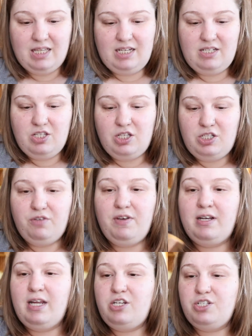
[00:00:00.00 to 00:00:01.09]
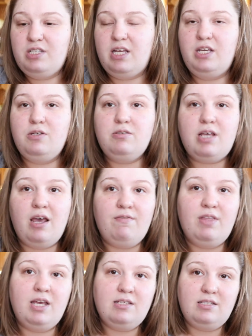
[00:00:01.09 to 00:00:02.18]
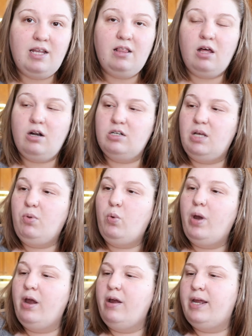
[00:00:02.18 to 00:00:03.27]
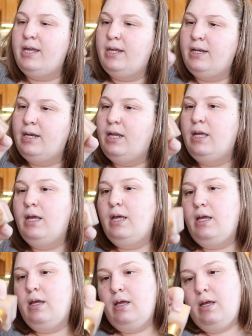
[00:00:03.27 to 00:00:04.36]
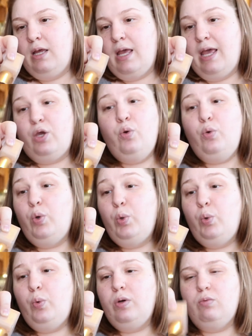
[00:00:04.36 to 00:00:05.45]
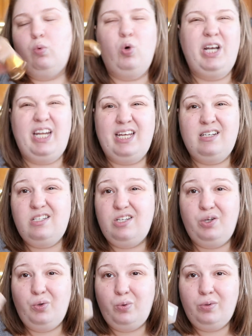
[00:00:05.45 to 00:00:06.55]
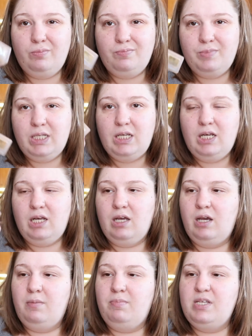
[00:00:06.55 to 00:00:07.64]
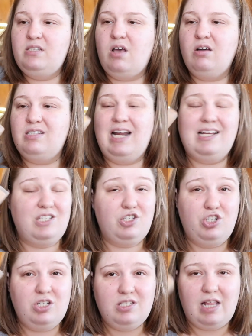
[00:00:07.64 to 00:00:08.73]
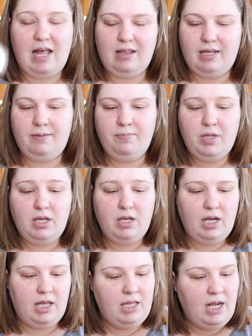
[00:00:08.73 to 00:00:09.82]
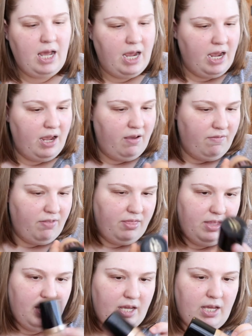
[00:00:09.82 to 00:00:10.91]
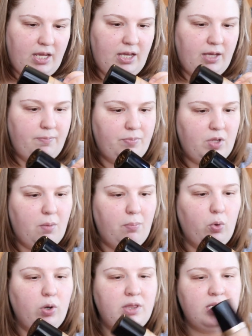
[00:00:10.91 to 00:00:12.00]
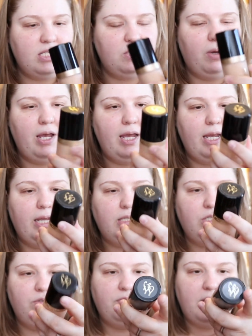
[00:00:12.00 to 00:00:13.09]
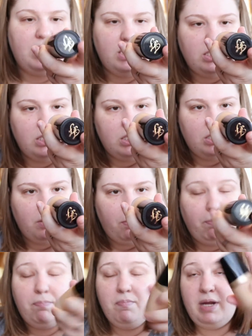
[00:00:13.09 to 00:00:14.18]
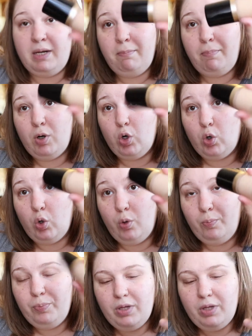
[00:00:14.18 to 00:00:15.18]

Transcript: These are the 2 foundations I use. I have the Estee Lauder Double Wear in Ecru 1N2. This oxidizes just slightly. And then I have the Born This Way, Too Faced, and Pearl.